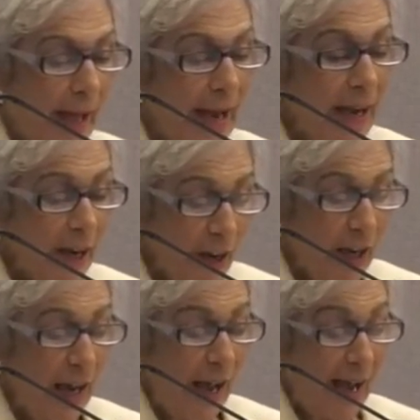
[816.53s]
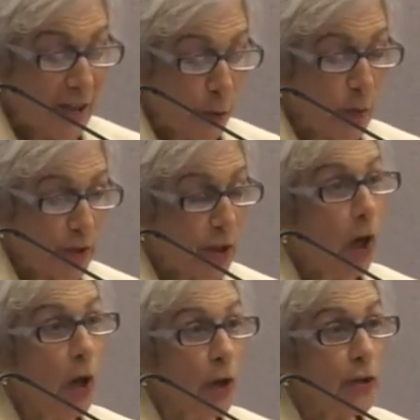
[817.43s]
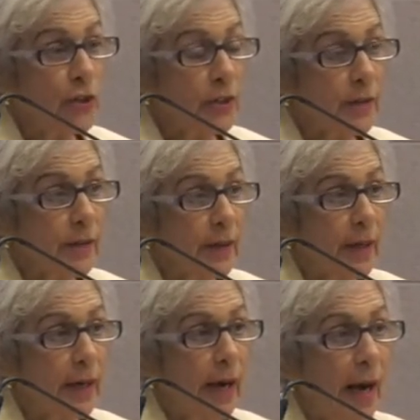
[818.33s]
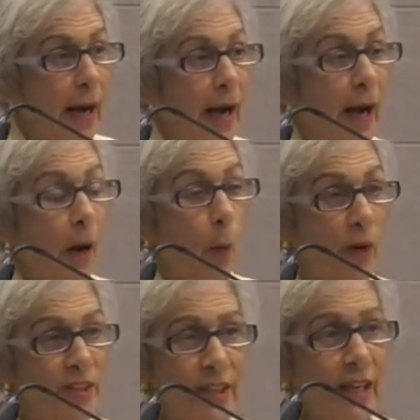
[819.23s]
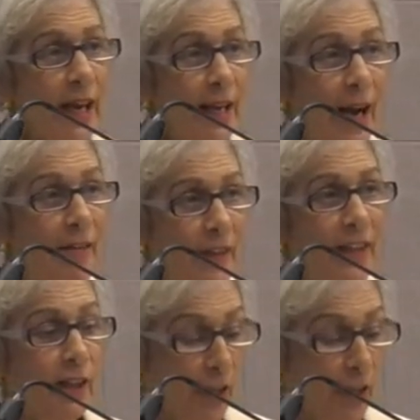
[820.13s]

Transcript: And as a result, once again, I think